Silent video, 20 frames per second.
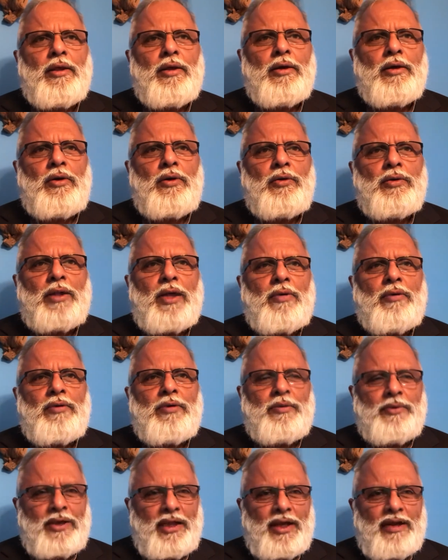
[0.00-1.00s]
Oh, that we
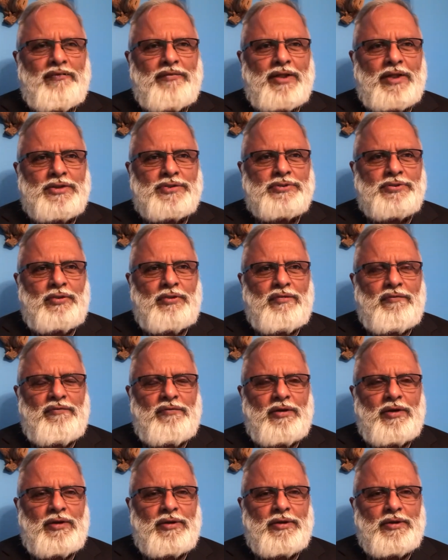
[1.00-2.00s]
would have that sort of
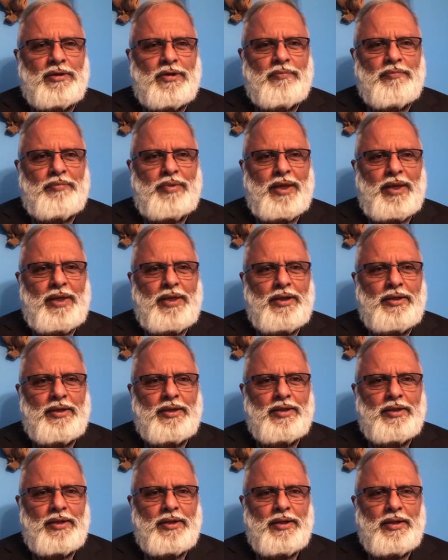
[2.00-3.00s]
uh, pain
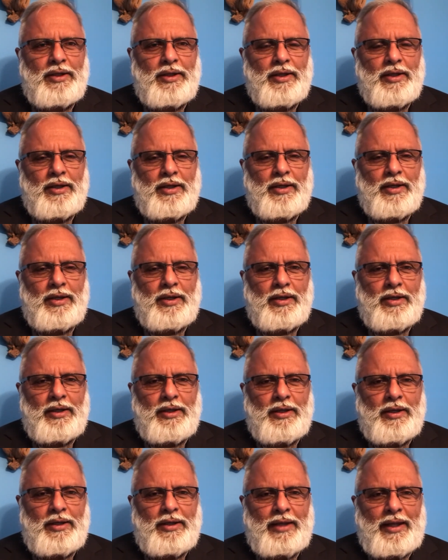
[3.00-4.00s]

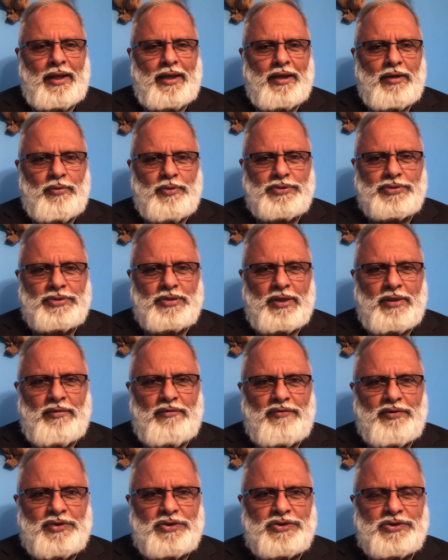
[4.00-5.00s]
and anguish uh,
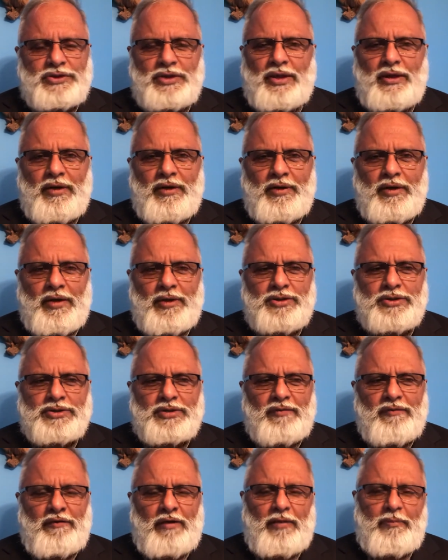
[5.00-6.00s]
for the sin, not just
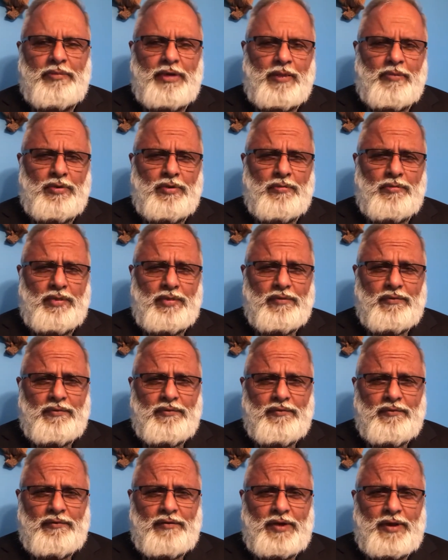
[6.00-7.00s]
of our people, but
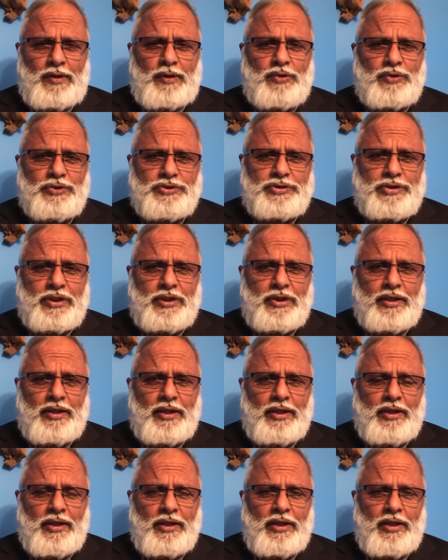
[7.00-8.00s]
for our own sin
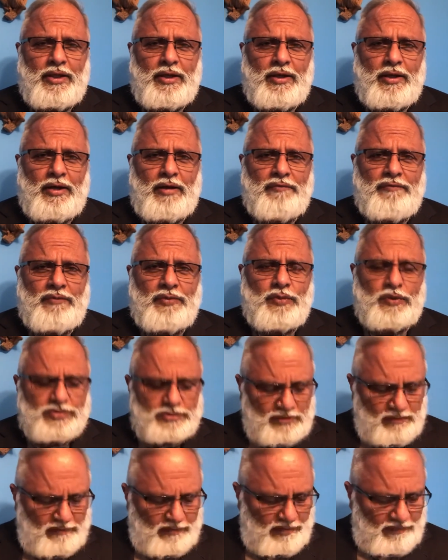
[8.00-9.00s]
and for those
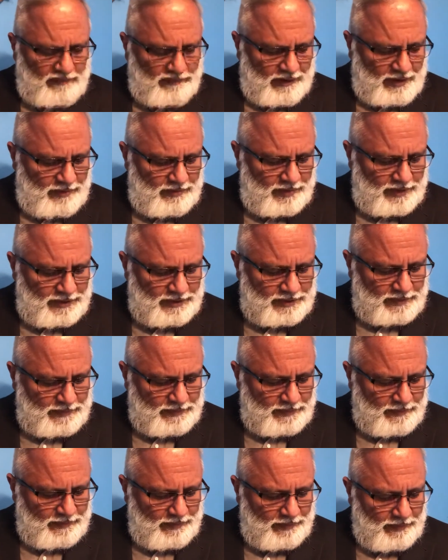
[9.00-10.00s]
of our families.
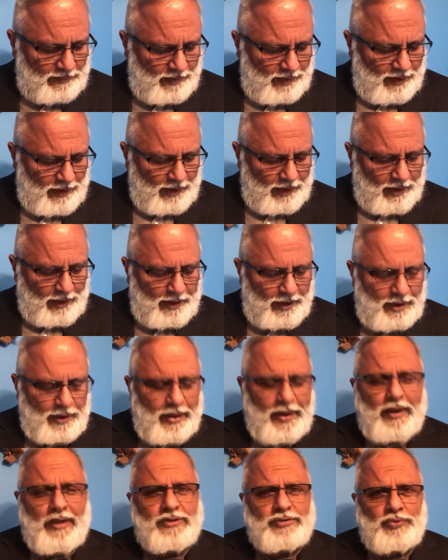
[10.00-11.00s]
And
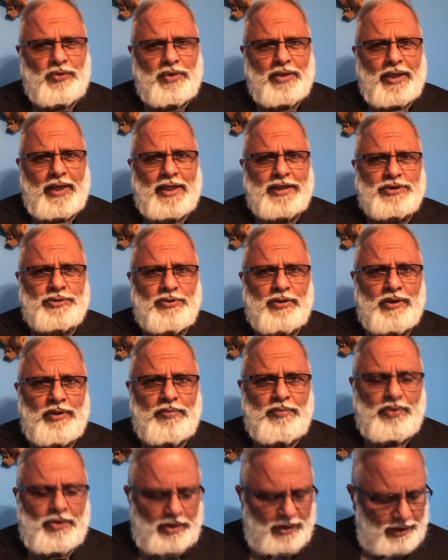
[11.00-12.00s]
here's what Ezra
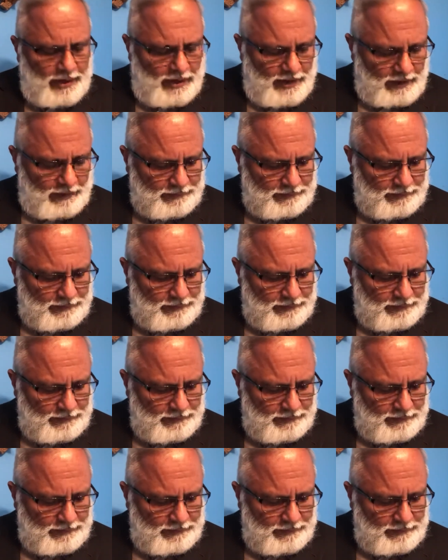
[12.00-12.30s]
prayed.